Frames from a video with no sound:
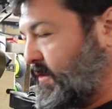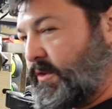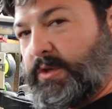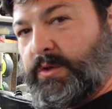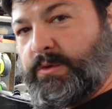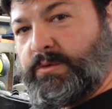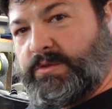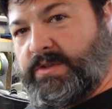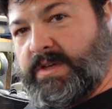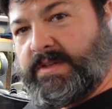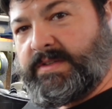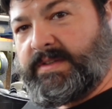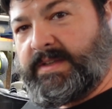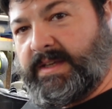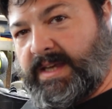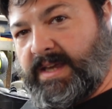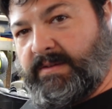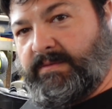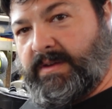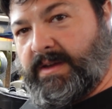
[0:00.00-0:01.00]
2 just to
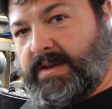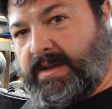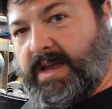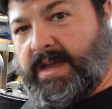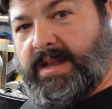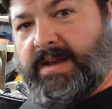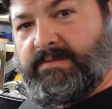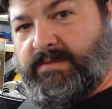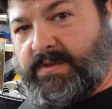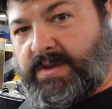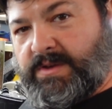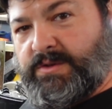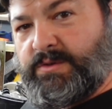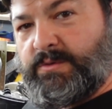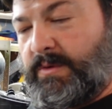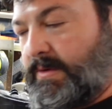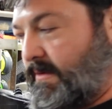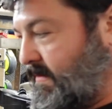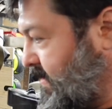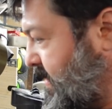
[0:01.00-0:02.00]
give you a kind of
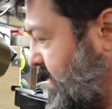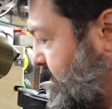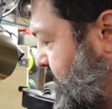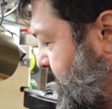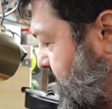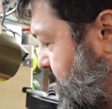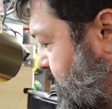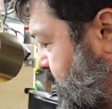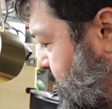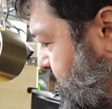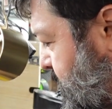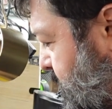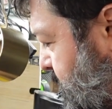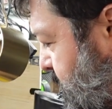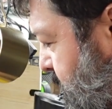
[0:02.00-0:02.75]
visual of this.